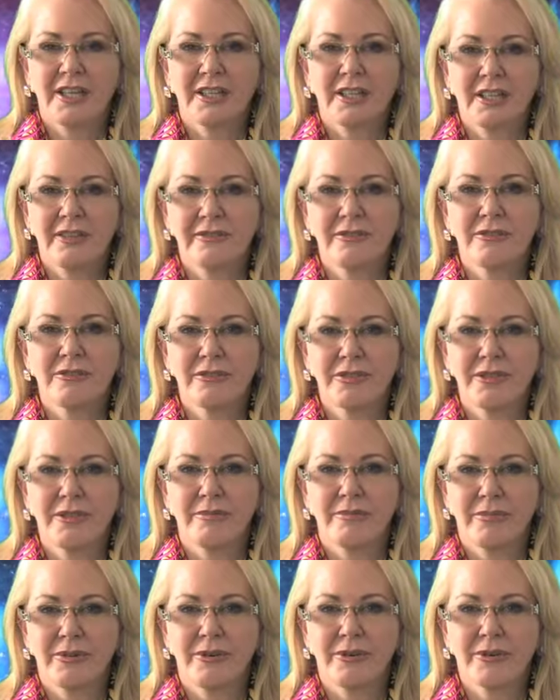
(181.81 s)
level
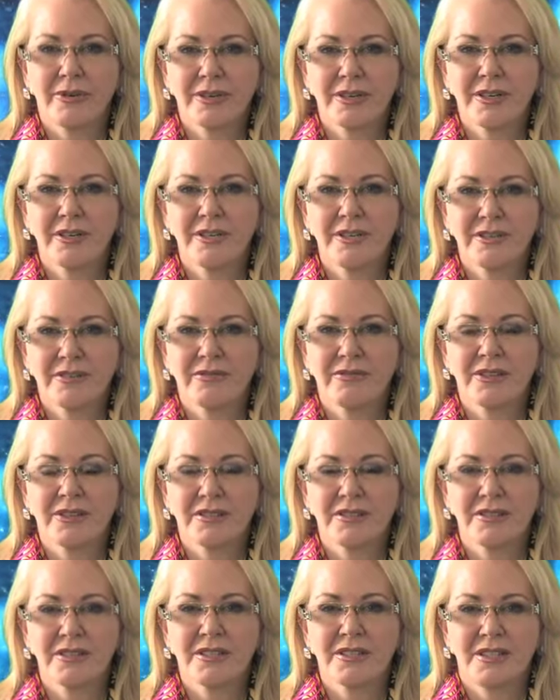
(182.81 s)
importance of
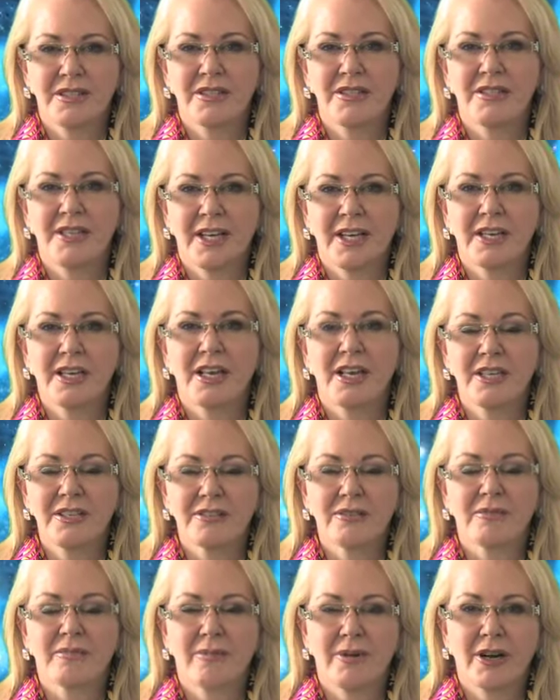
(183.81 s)
your deadlines
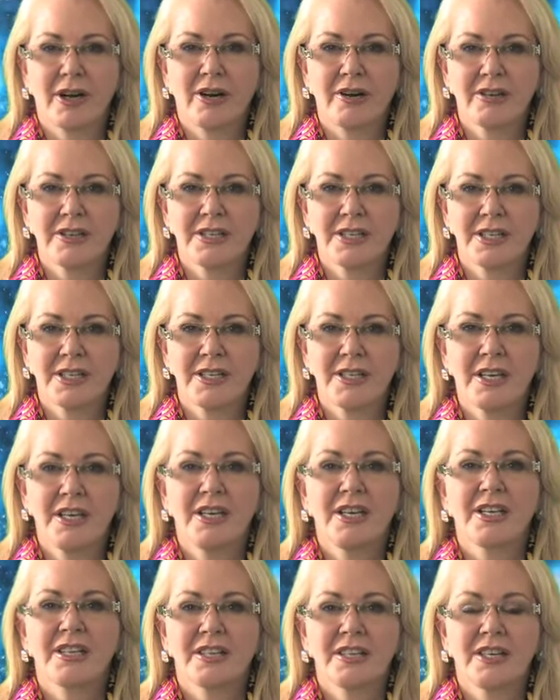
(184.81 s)
or priority
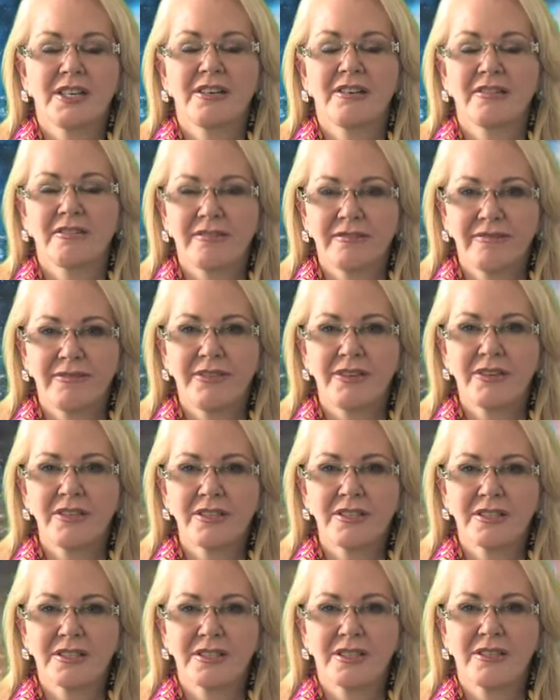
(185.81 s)
then fall
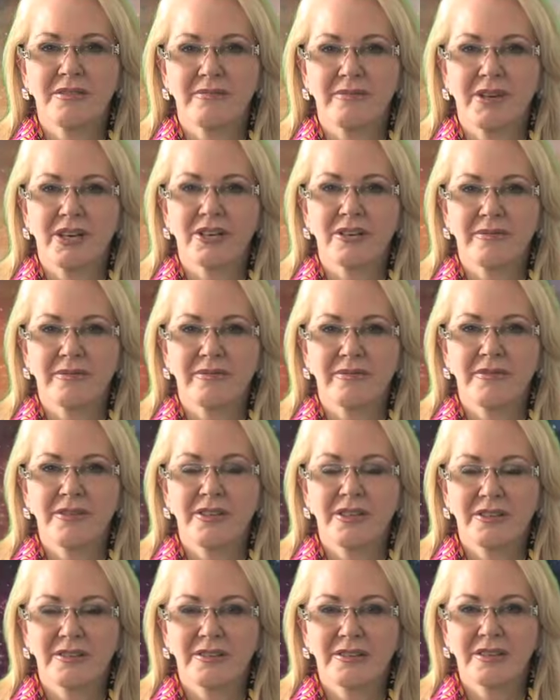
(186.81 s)
it to the bottom
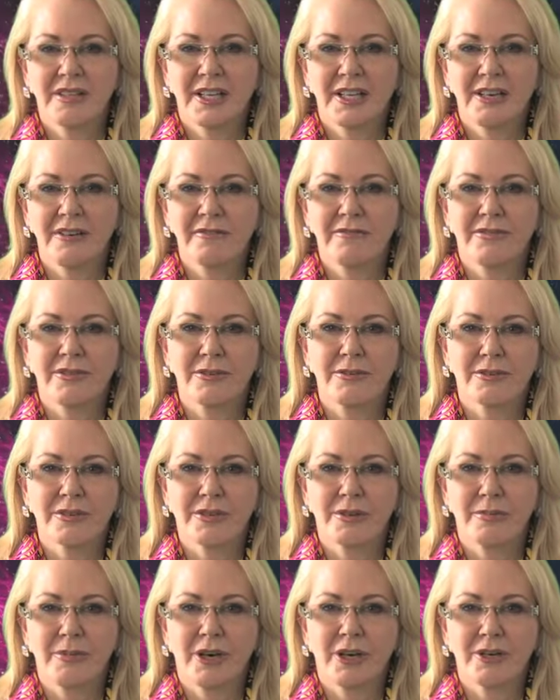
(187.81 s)
you know let it fall to
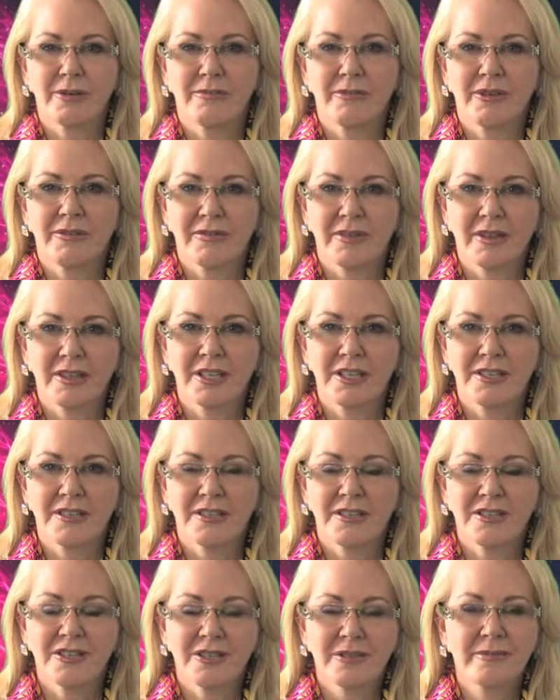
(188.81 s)
the bottom of the
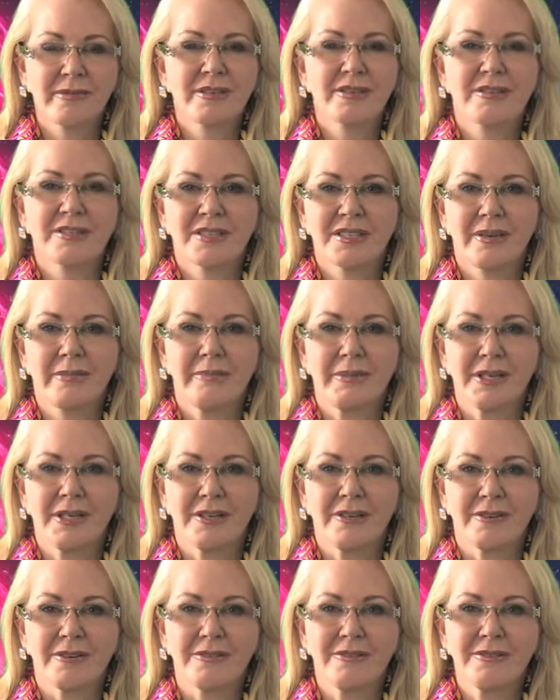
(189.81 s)
list and just because somebody
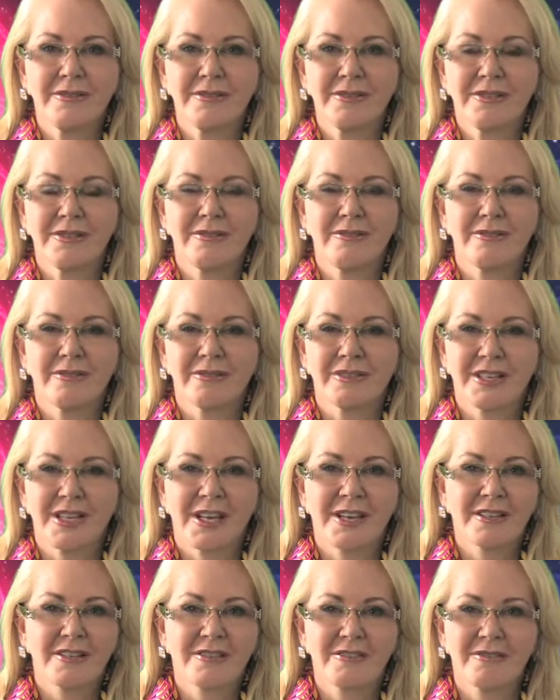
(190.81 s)
calls you or
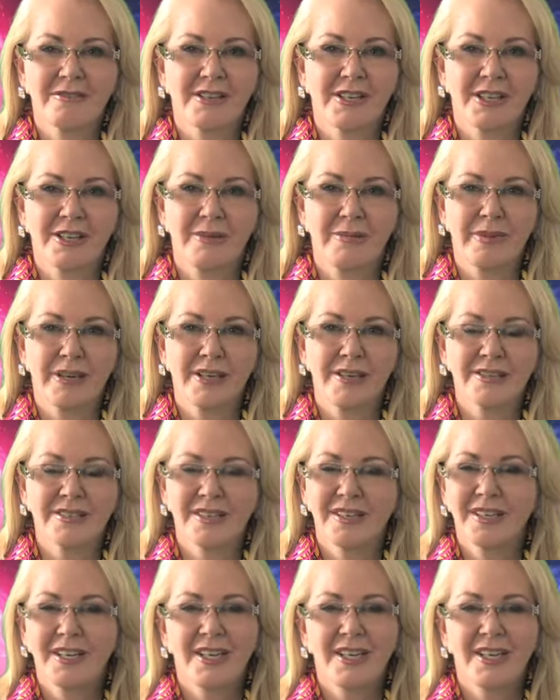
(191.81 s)
texts or emails